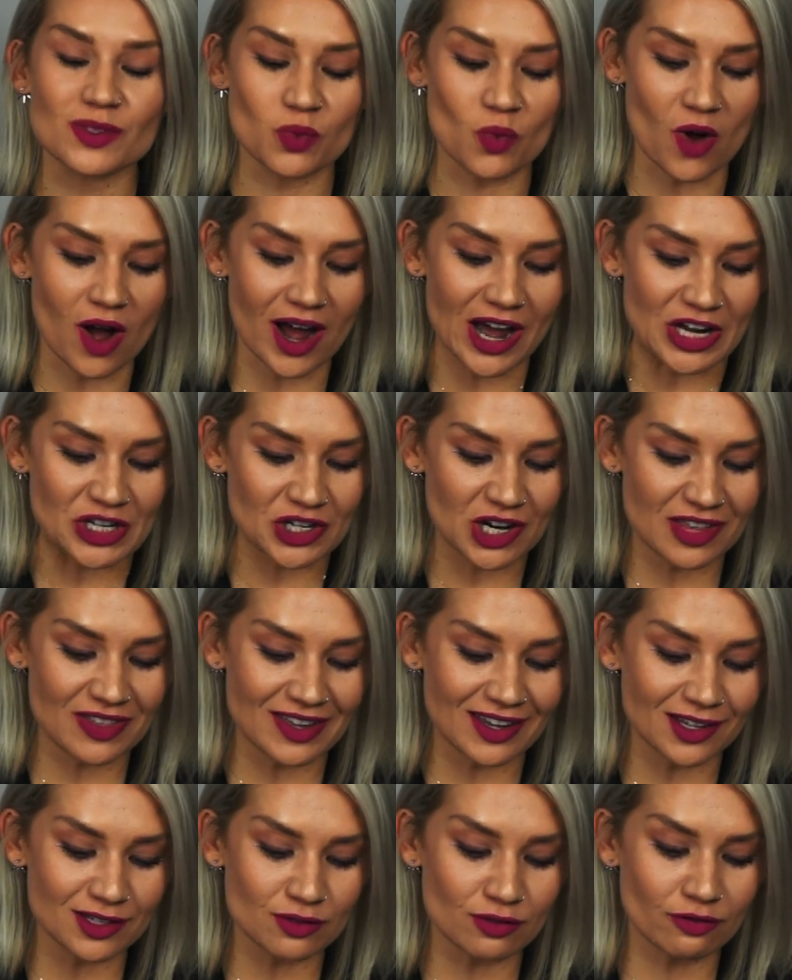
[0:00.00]
watch. I
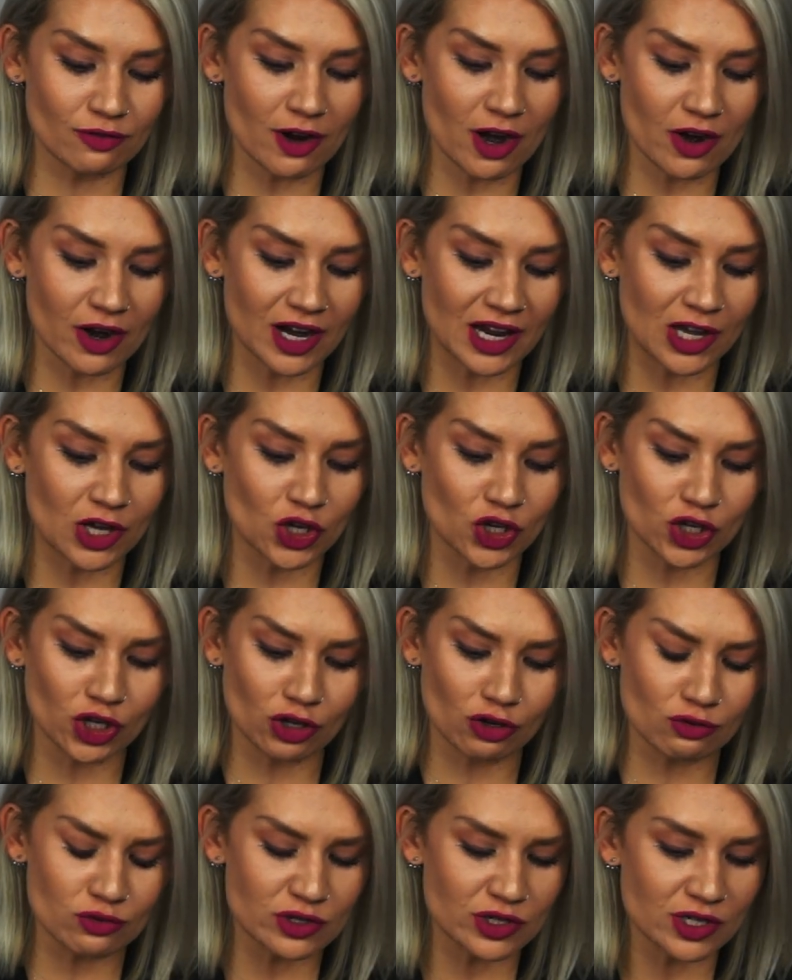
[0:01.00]
think it's very
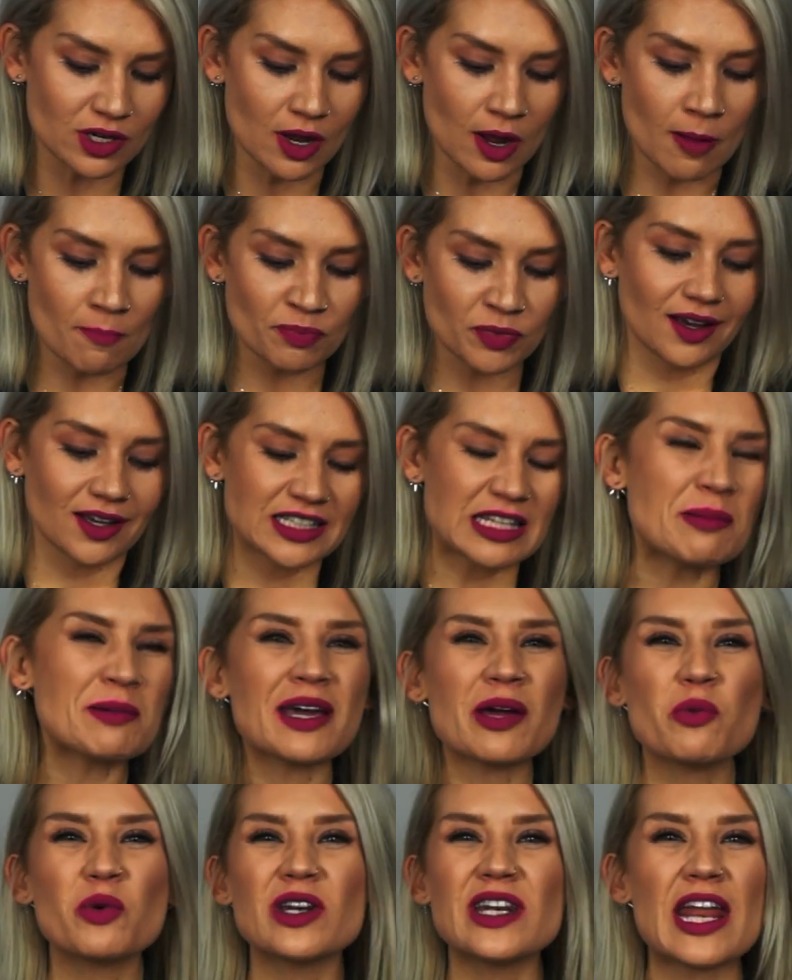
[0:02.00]
cute. Something
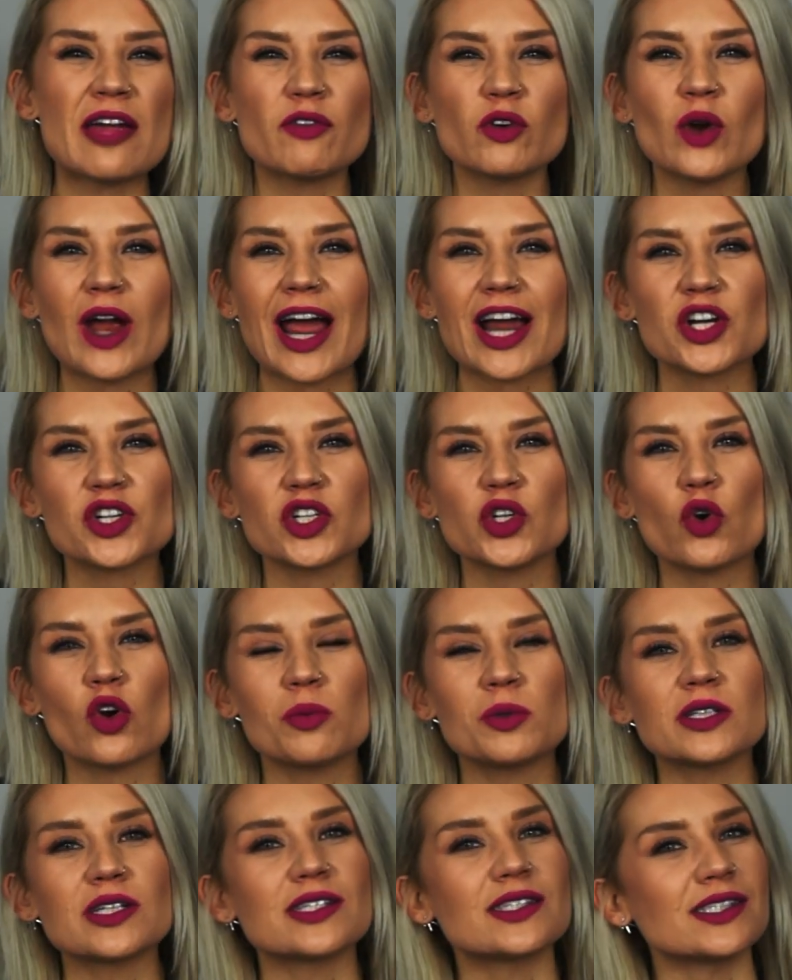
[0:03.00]
I would never actually
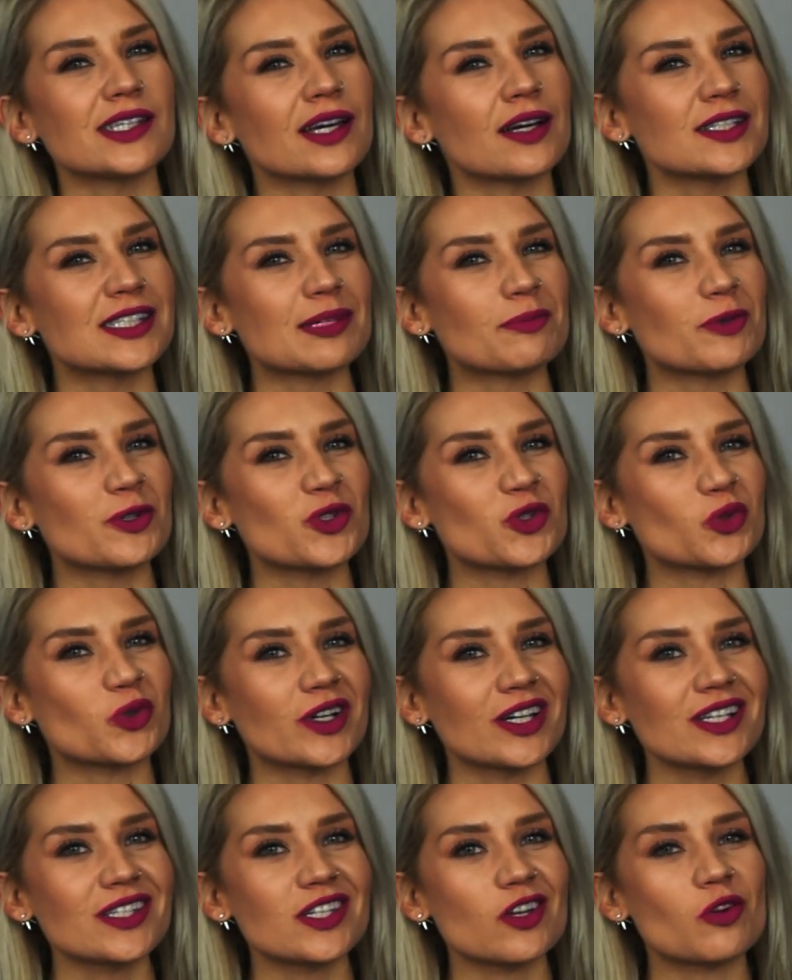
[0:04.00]
normally see on someone's
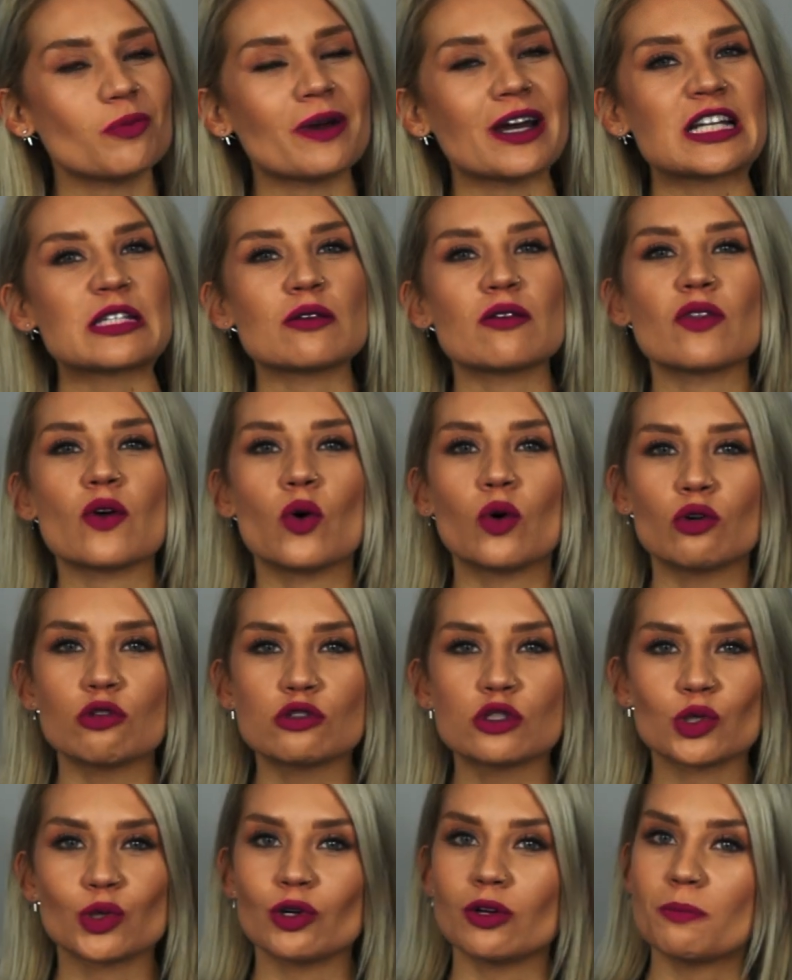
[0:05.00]
wrist. It reminds me of the
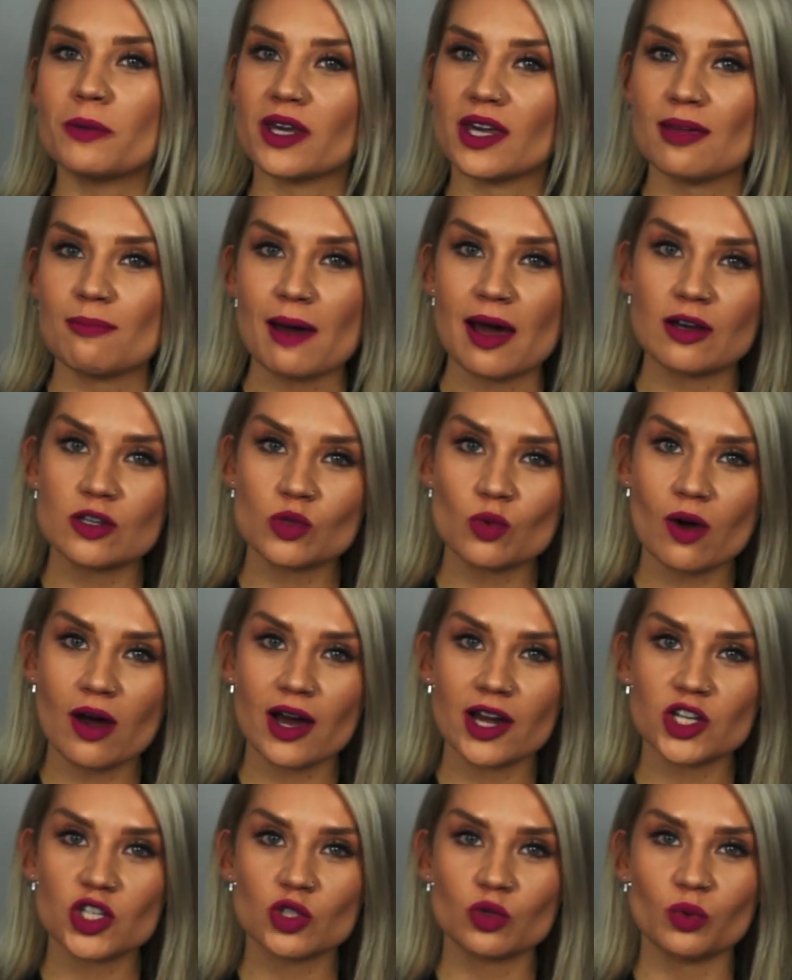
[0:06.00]
old school Mickey Mouse
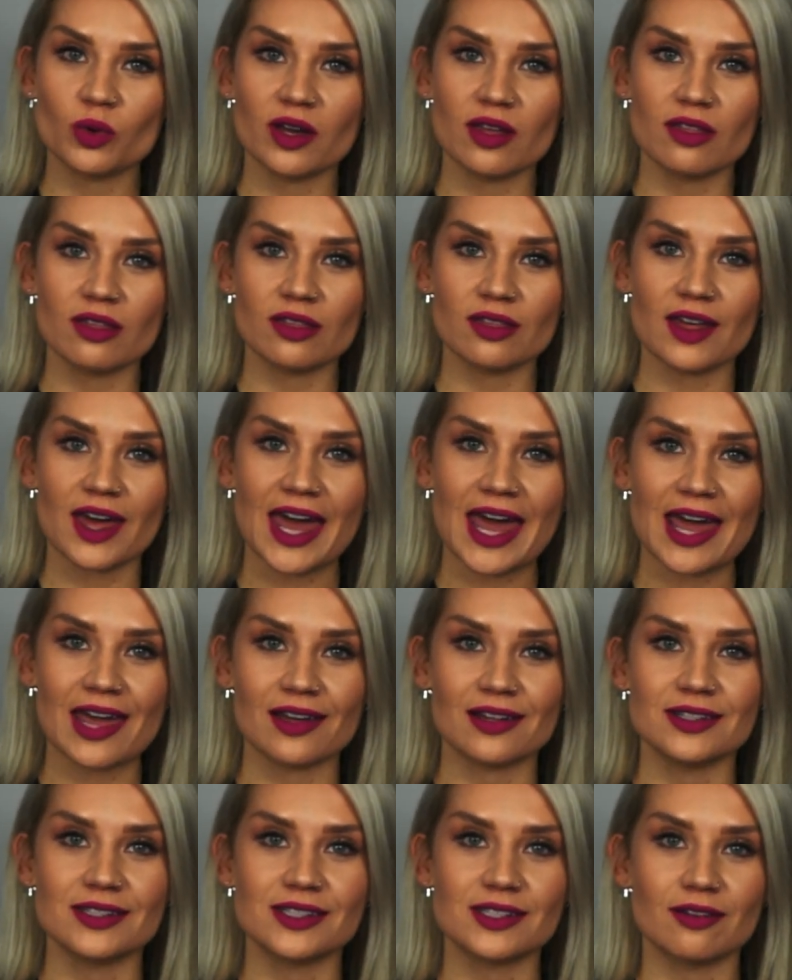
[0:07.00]
watch with the
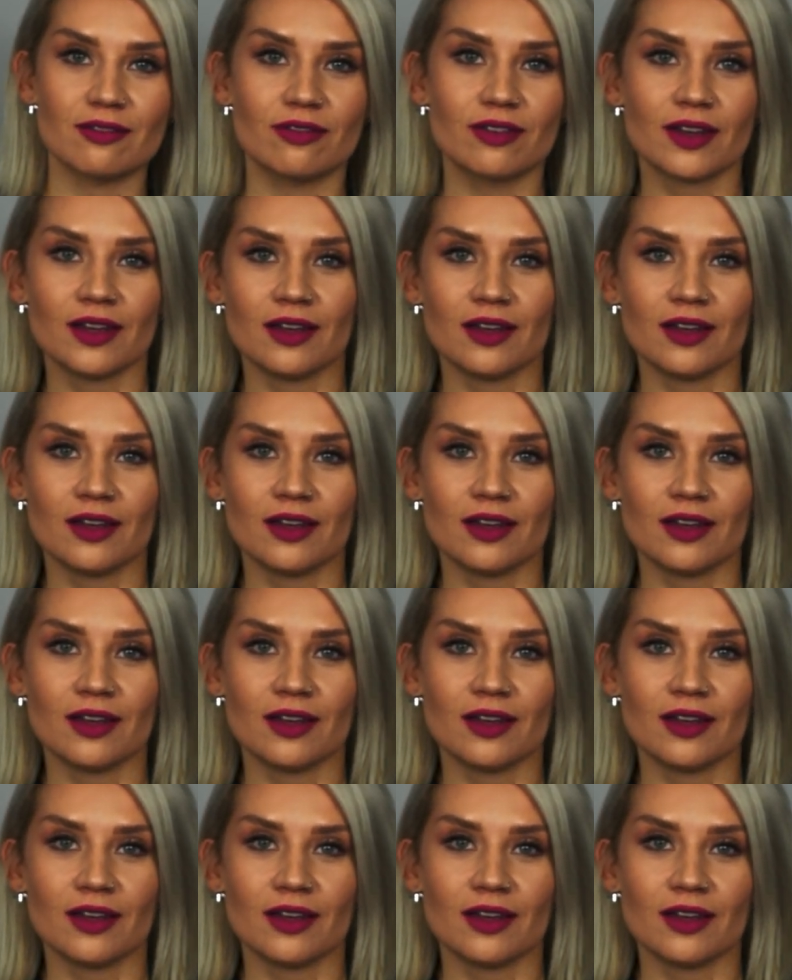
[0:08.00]
hands of